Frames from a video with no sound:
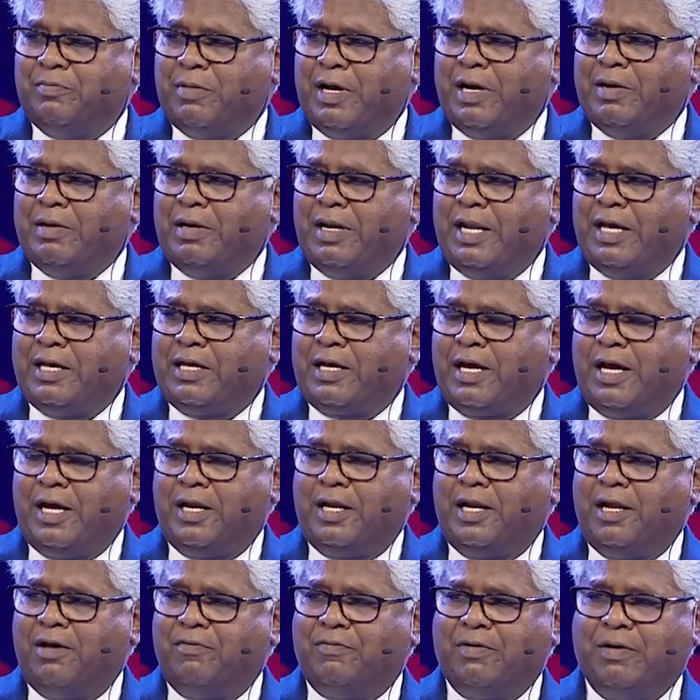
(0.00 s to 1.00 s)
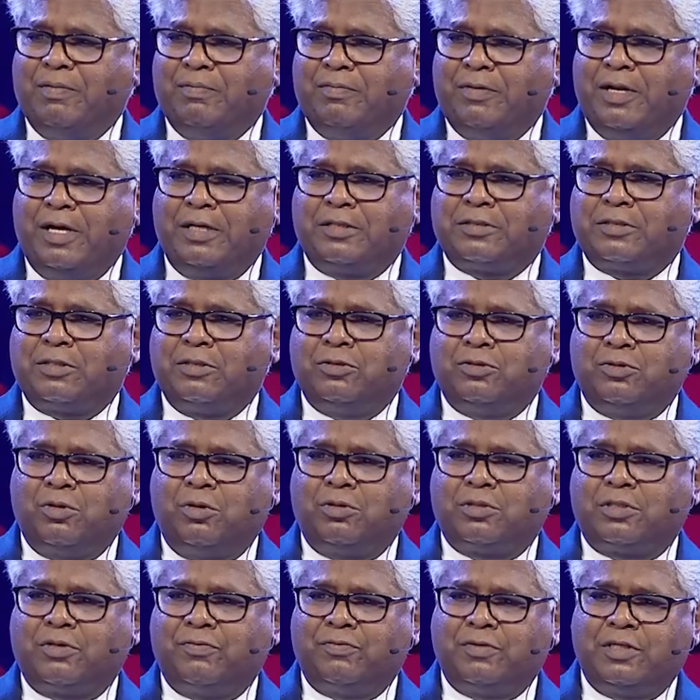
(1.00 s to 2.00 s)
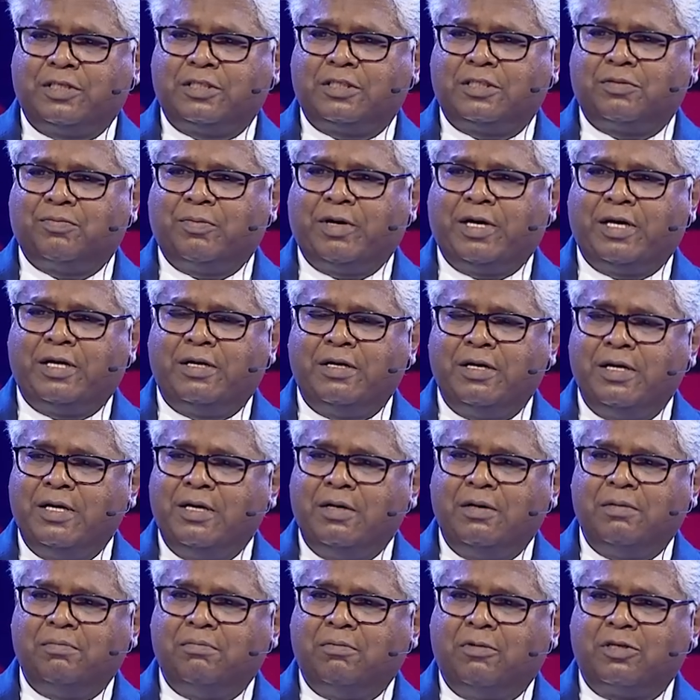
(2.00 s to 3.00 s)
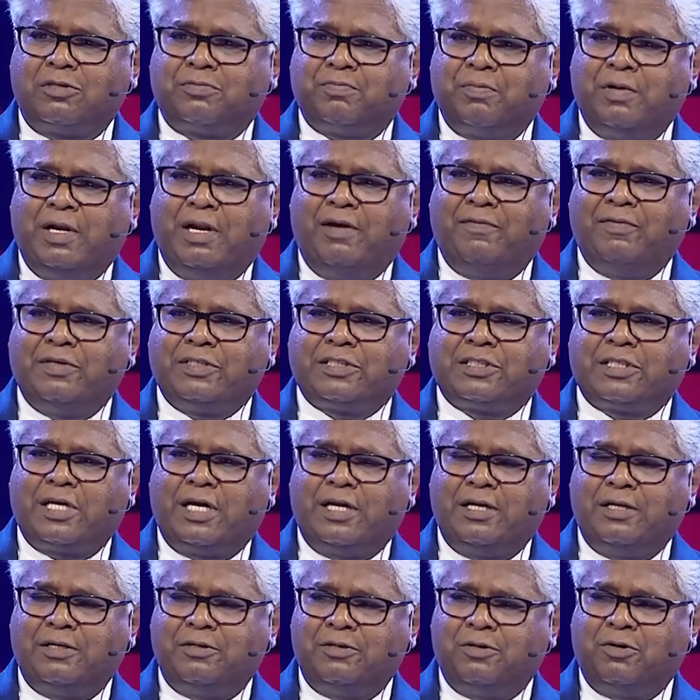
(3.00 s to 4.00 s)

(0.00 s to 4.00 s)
I, like, I love him. Next to Joseph, this is my most beloved son.